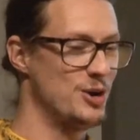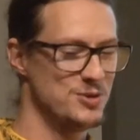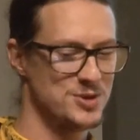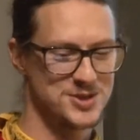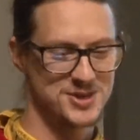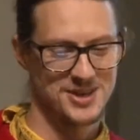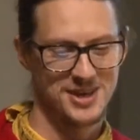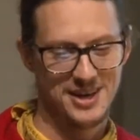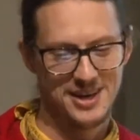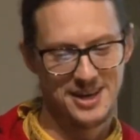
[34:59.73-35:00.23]

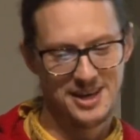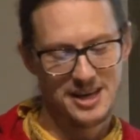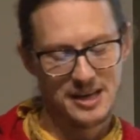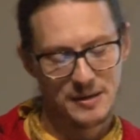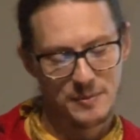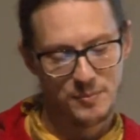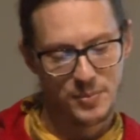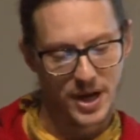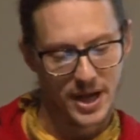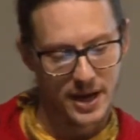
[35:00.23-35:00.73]
knows?
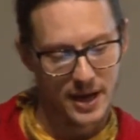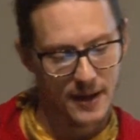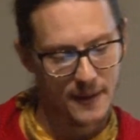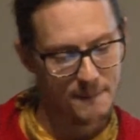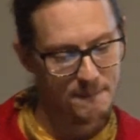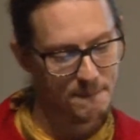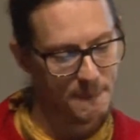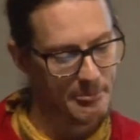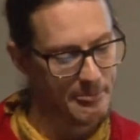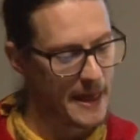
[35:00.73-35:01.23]
But
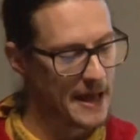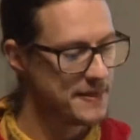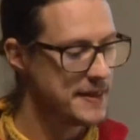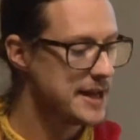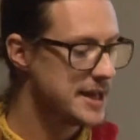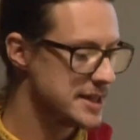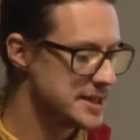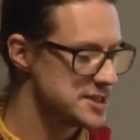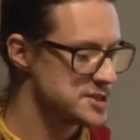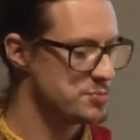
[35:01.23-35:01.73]
I
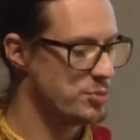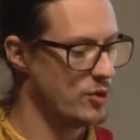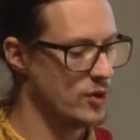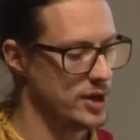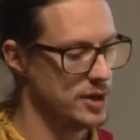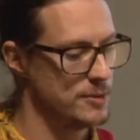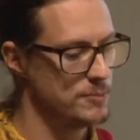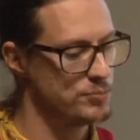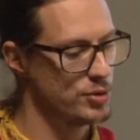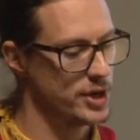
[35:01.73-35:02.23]
think at this
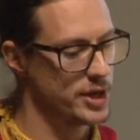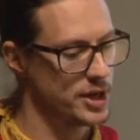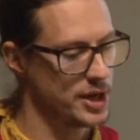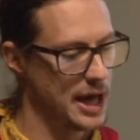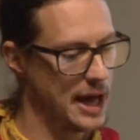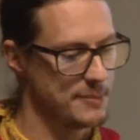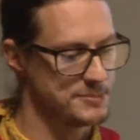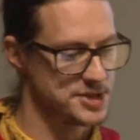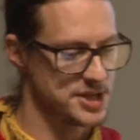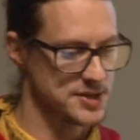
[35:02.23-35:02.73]
point, pretty
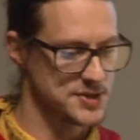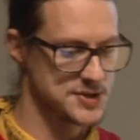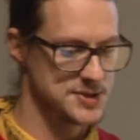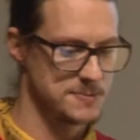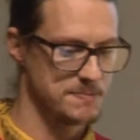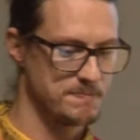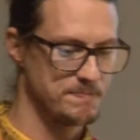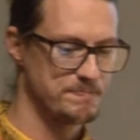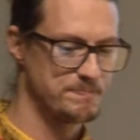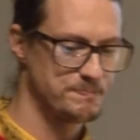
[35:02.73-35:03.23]
good
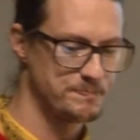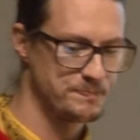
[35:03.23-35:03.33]
options.